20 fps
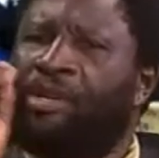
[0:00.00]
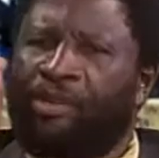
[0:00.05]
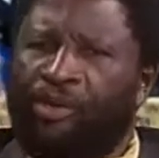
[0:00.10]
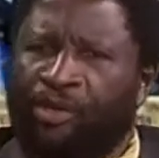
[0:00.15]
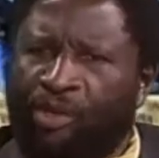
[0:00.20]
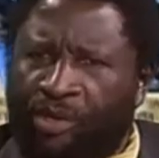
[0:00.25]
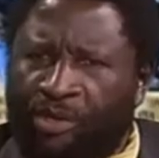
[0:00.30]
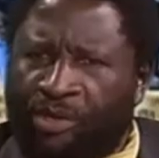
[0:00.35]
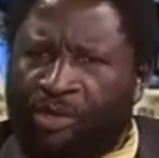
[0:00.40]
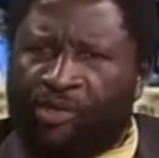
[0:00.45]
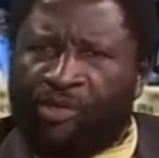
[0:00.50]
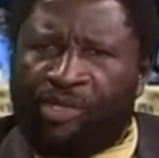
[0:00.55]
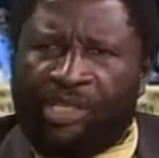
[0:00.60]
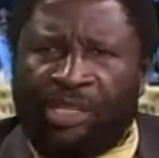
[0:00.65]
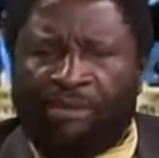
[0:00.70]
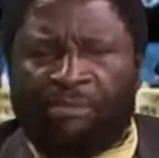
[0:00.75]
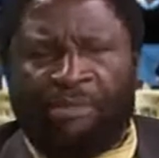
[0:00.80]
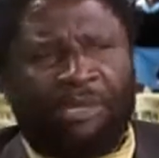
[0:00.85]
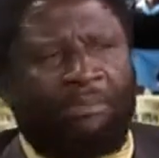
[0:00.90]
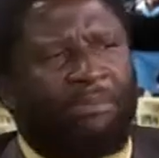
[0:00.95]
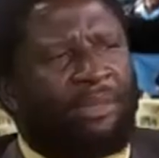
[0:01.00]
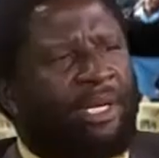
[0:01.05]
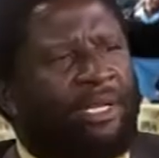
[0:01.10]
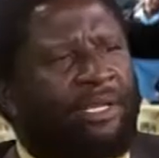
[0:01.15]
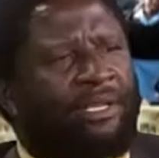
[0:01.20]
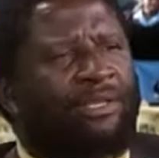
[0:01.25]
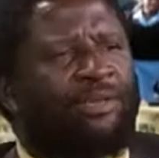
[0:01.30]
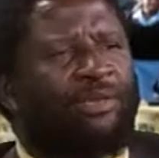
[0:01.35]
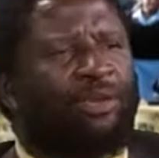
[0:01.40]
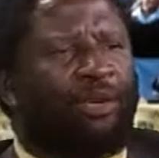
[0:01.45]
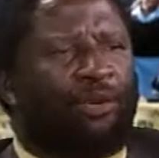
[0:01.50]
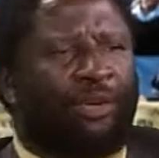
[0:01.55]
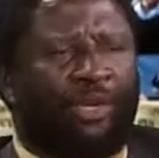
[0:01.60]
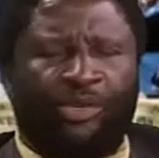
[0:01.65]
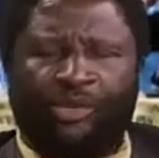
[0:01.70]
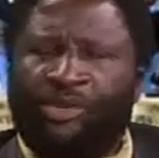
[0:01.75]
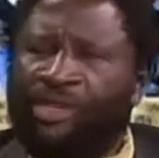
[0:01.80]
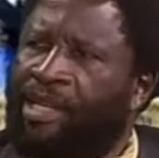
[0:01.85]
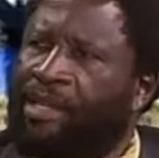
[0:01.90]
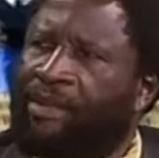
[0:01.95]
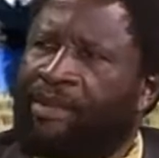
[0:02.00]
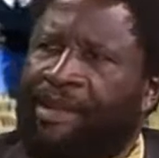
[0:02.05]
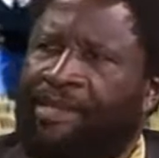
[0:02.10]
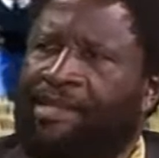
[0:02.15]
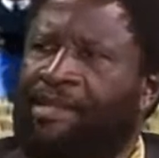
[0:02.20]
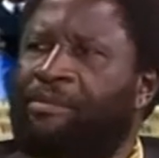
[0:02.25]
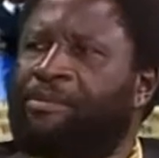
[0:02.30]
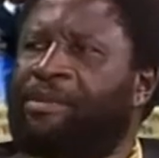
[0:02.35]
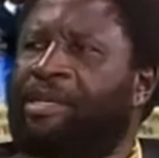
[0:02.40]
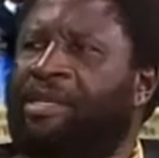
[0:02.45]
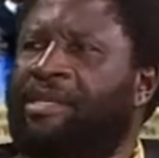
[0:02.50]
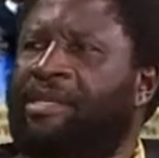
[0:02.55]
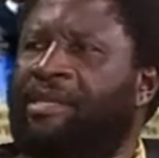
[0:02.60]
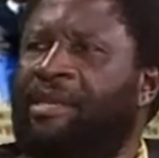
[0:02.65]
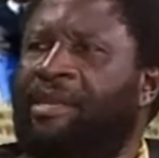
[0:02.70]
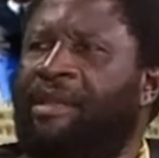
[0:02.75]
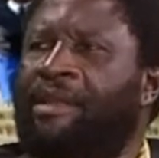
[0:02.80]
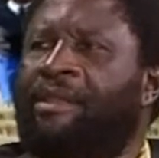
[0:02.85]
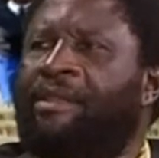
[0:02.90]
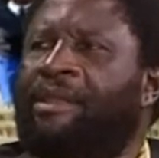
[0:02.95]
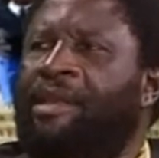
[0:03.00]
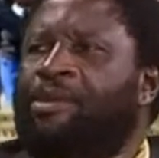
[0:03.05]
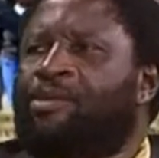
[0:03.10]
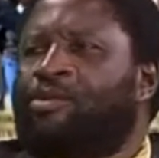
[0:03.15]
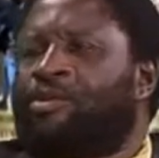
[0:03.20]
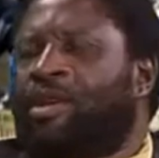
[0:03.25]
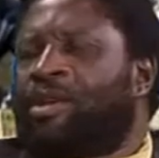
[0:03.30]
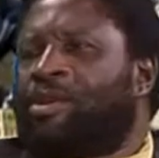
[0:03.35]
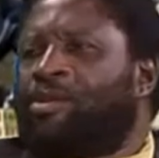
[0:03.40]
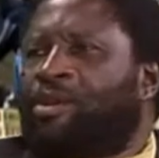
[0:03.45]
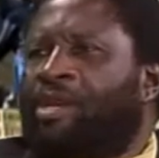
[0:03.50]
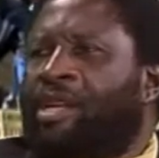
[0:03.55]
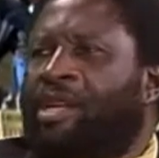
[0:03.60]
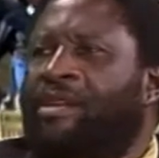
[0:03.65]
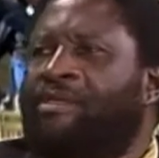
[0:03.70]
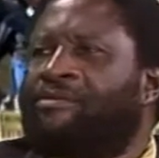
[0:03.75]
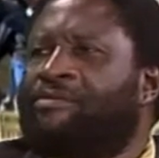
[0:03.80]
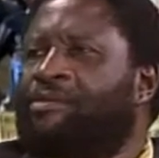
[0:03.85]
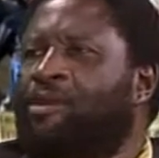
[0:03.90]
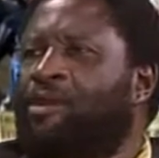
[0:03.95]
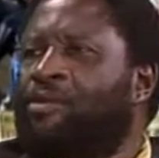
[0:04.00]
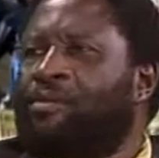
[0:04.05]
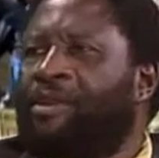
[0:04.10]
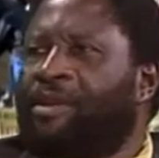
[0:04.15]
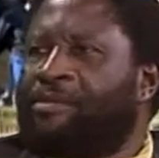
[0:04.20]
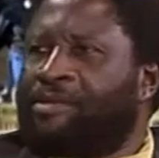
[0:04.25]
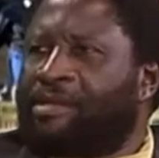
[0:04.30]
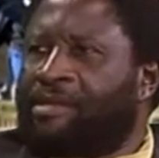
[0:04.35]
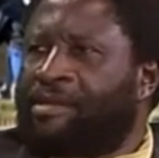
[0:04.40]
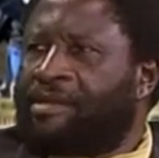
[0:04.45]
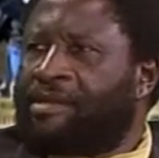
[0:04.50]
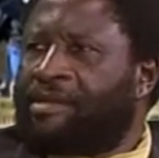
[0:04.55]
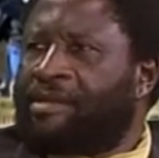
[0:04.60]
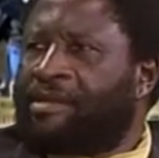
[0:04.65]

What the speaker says: you're going to take mathematics, you're going to take that subject, that's where you can have problems.